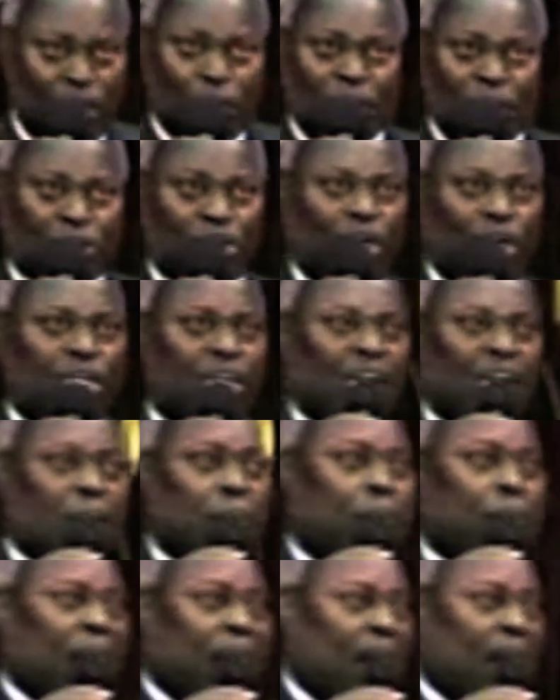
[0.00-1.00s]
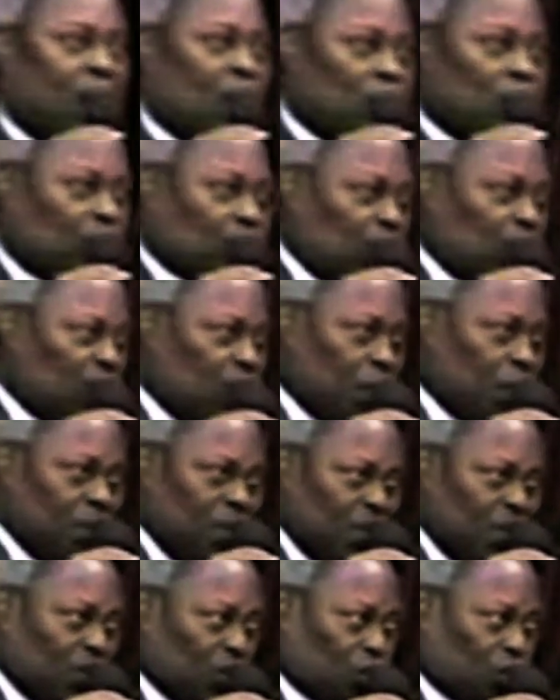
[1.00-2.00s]
We're talking about the
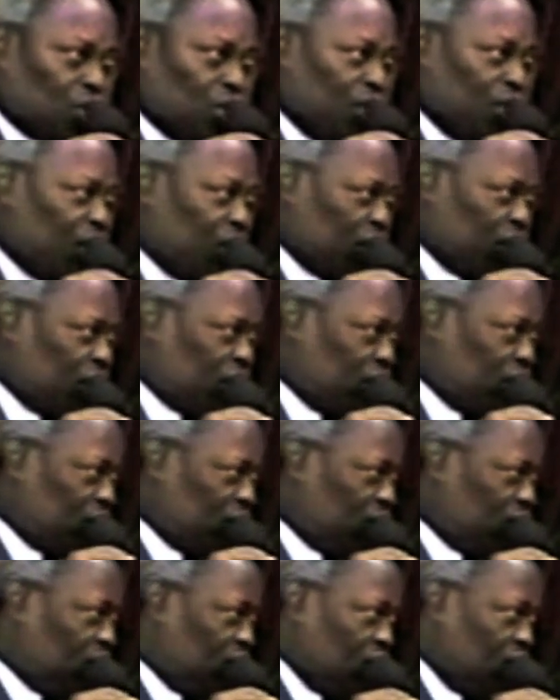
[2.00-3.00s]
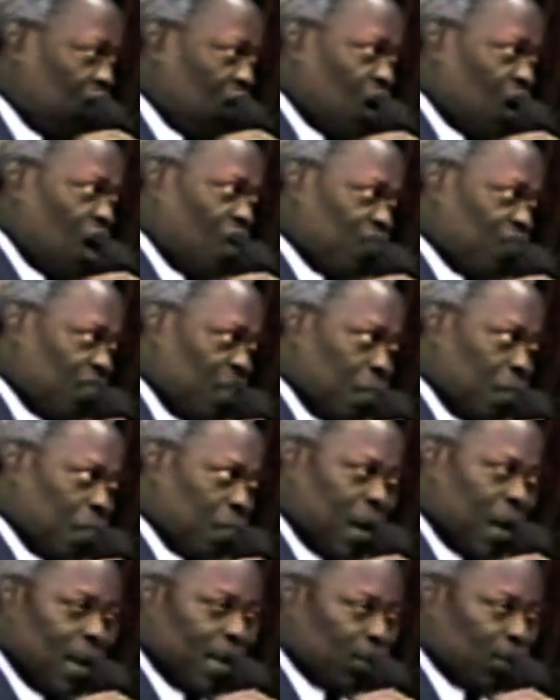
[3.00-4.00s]
ministry of the
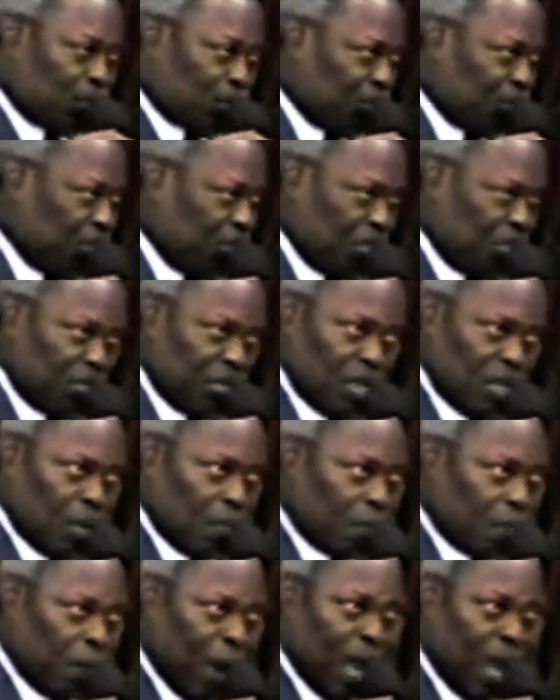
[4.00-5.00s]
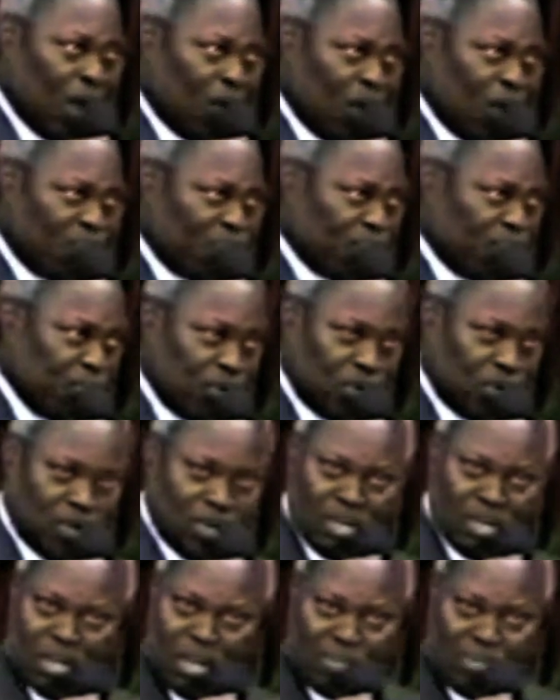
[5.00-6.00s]
mighty,
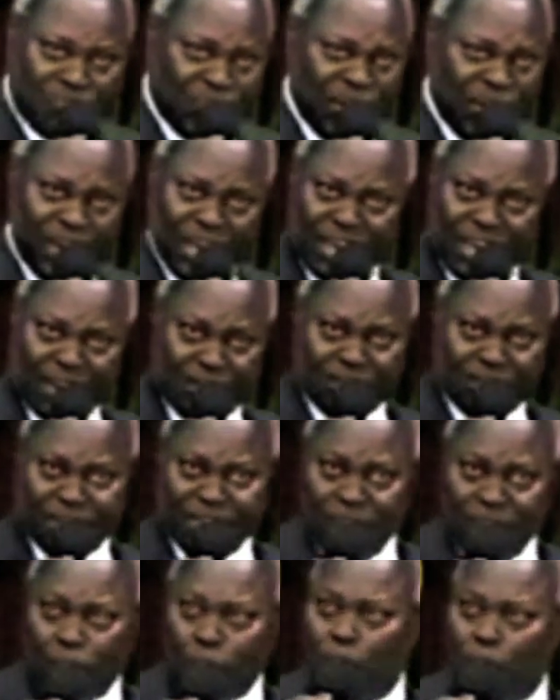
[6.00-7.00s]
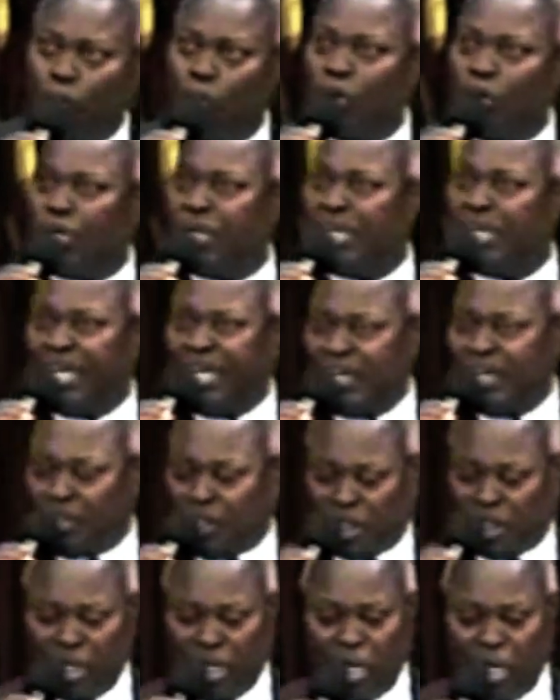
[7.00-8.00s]
powerful, fiery word
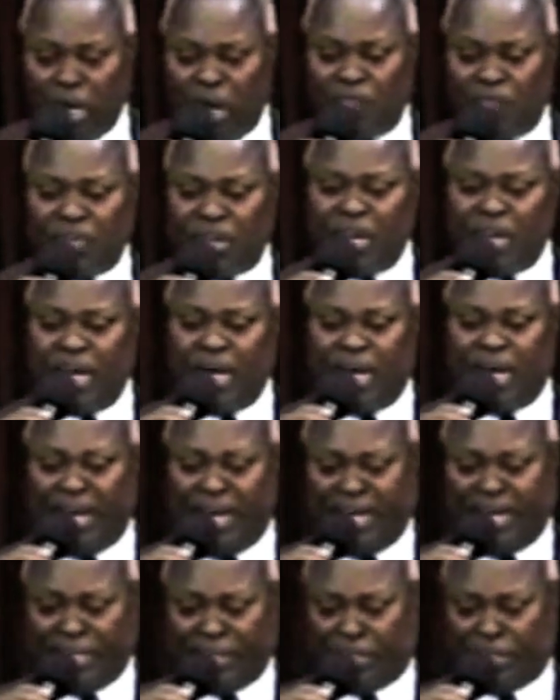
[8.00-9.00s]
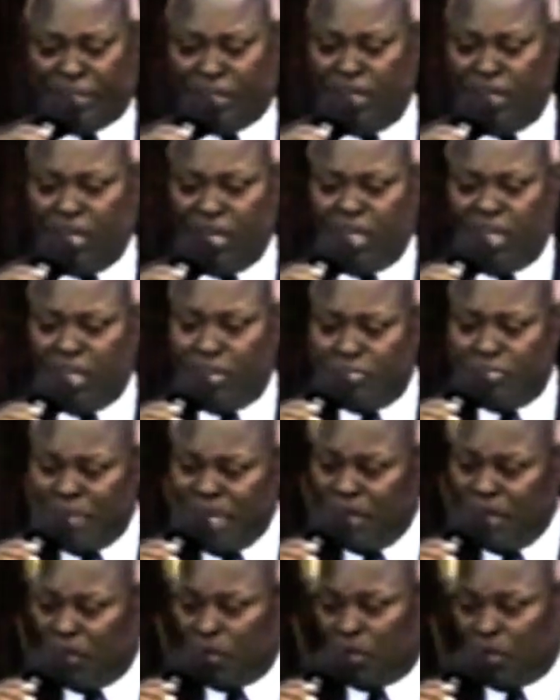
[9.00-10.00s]
of God. The
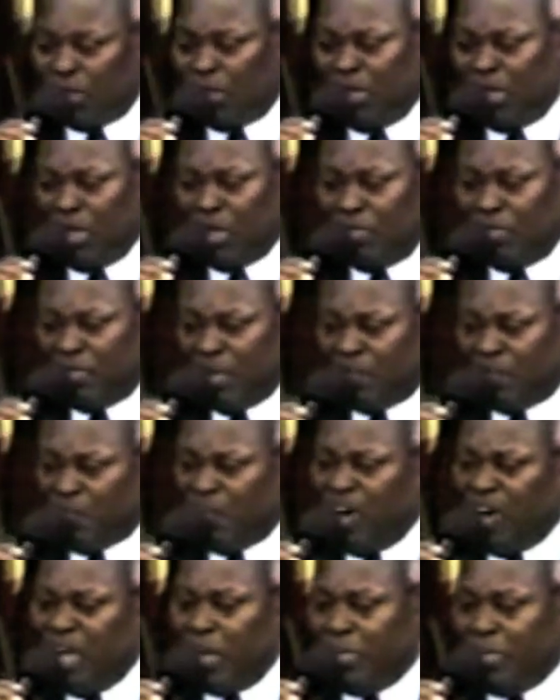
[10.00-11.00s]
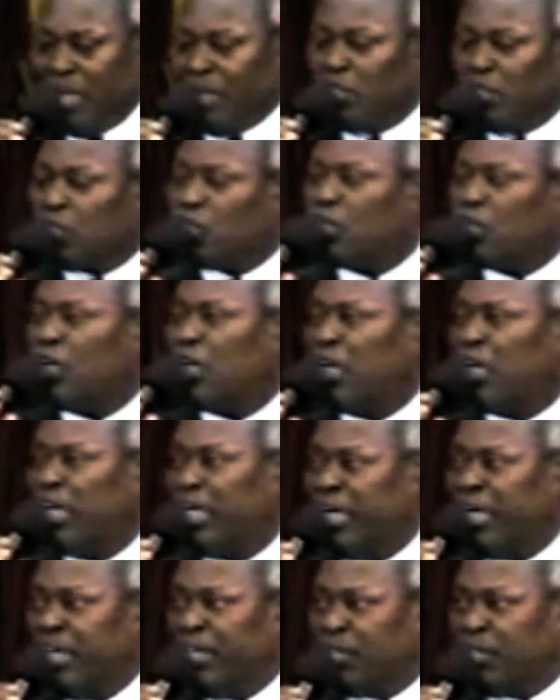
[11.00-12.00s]
ministry of the flaming
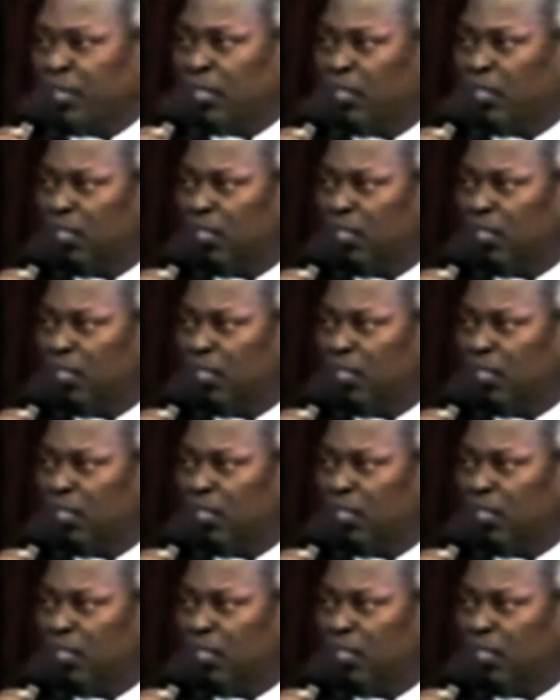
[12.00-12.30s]
sword.